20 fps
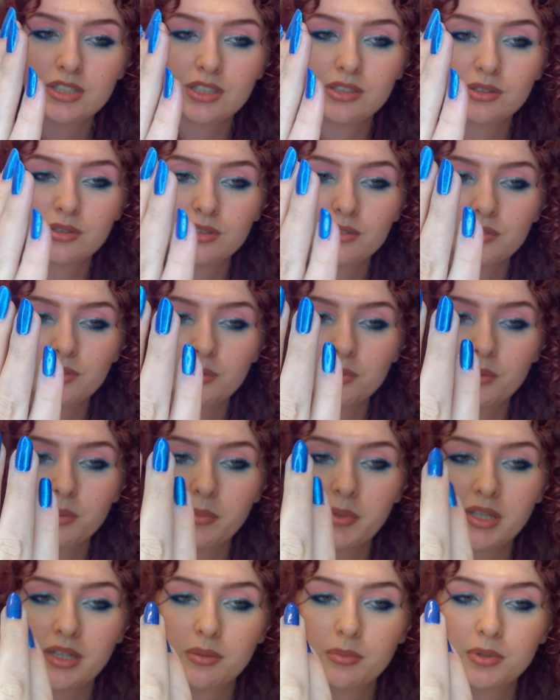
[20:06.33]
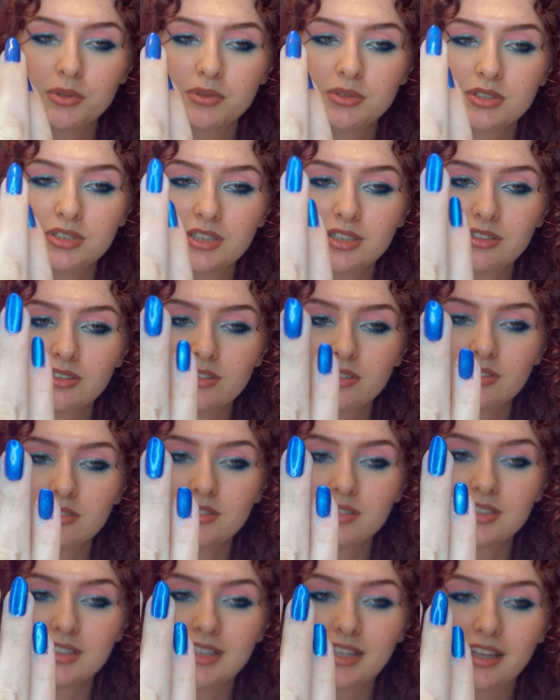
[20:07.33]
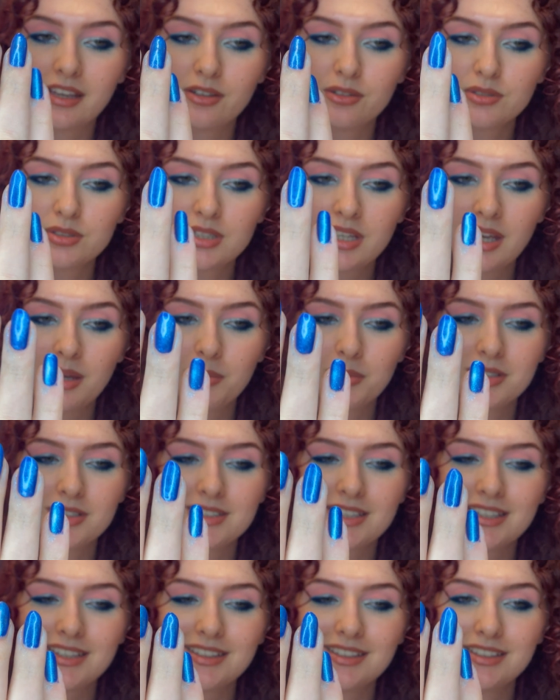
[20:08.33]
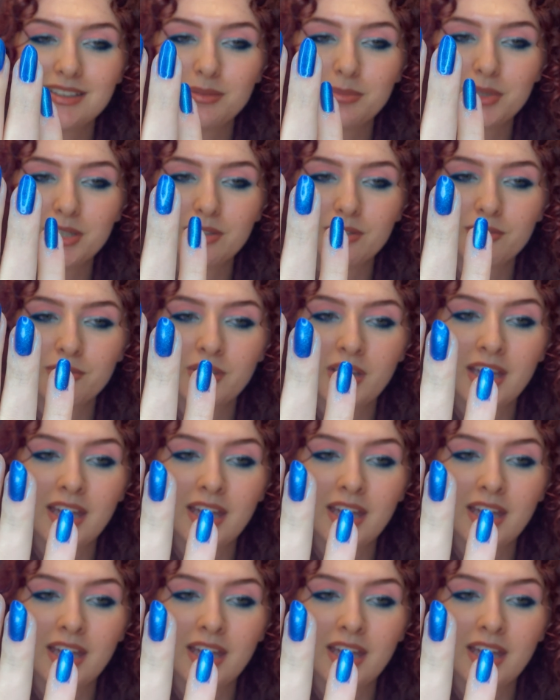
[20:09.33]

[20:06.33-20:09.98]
I don't know if you will be able to see it on the nails. There's like a little bit of,